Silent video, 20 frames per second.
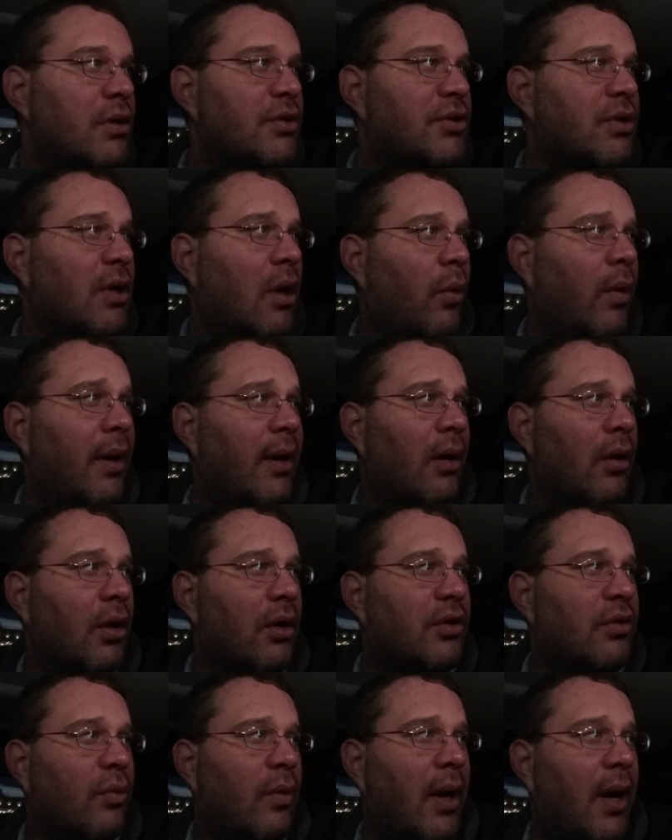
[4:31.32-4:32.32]
So I went and
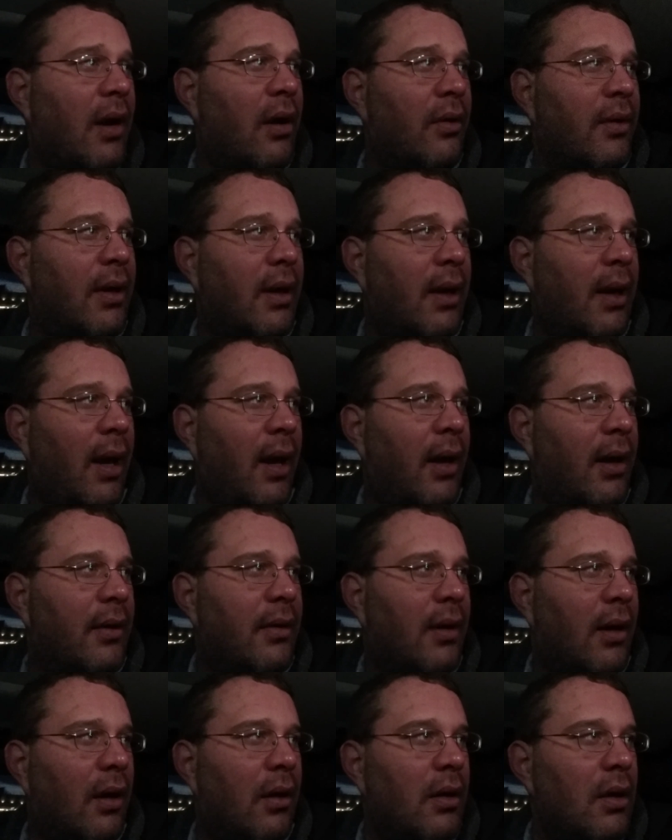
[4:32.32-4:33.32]
looked around,
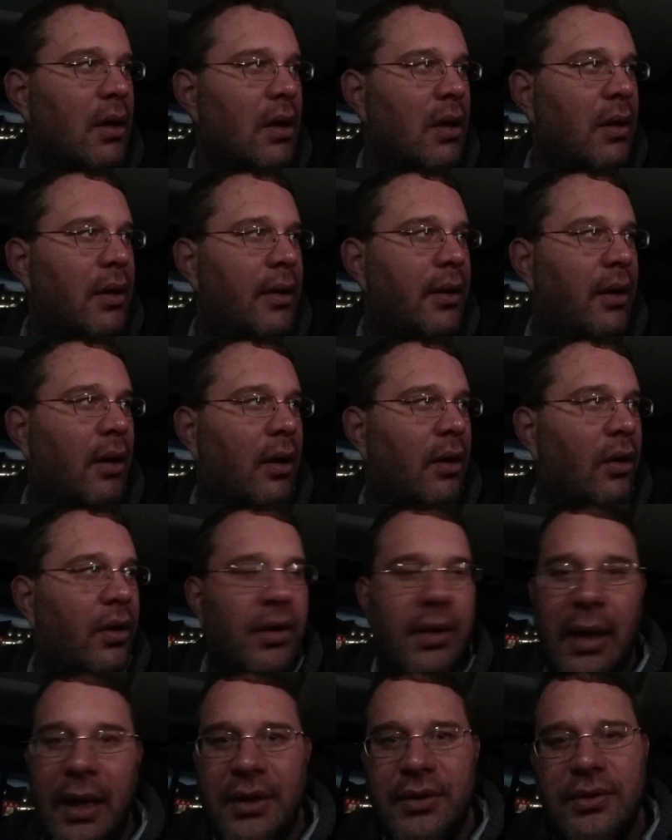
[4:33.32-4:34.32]
and I know
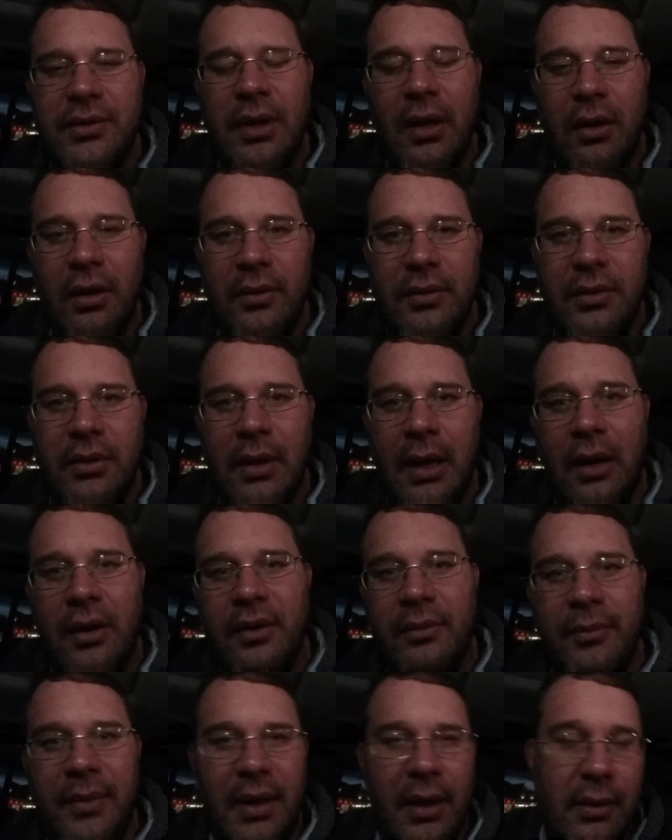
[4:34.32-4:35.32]
you guys are
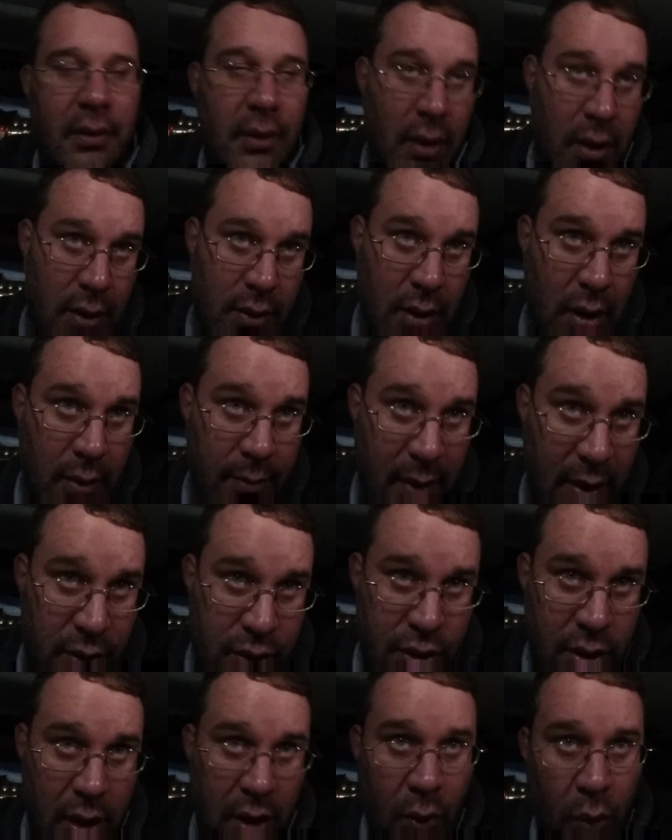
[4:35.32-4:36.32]
tired of me talking
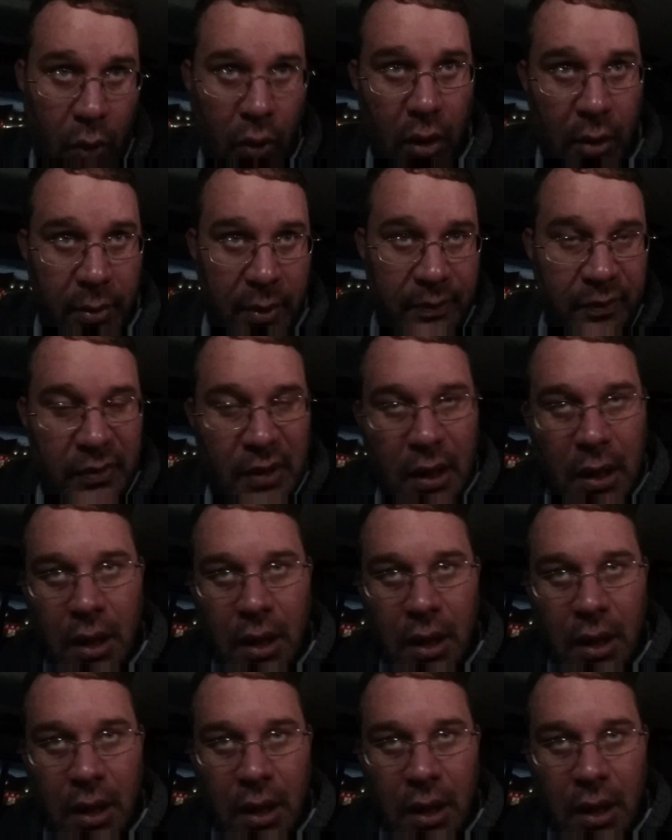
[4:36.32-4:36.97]
about Jerry Ward, but